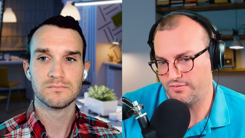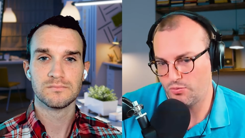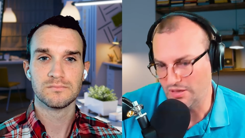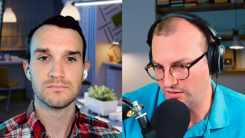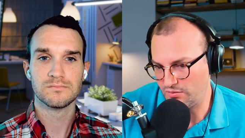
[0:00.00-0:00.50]

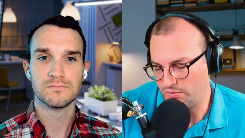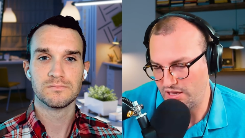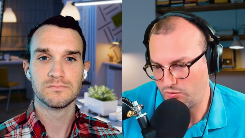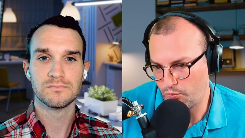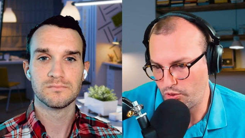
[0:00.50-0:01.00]
Speaker 1: to me, it's
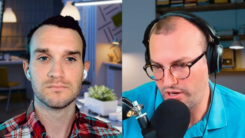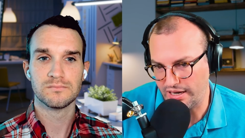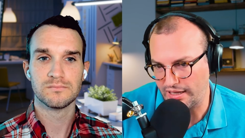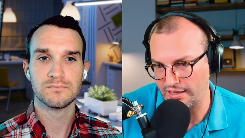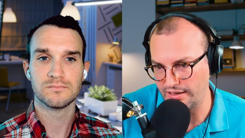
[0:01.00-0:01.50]
it's
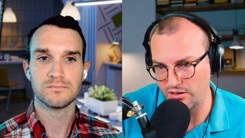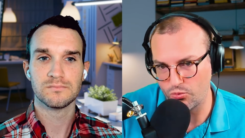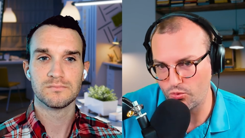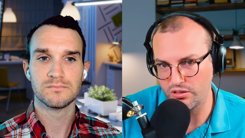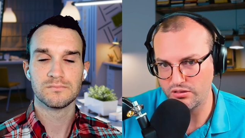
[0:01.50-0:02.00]
pretty clear
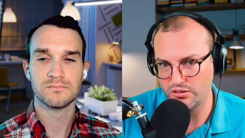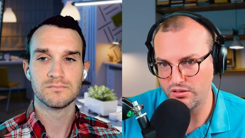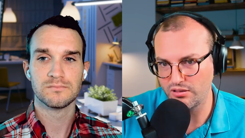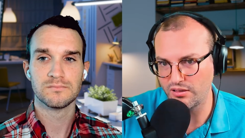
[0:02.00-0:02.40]
what the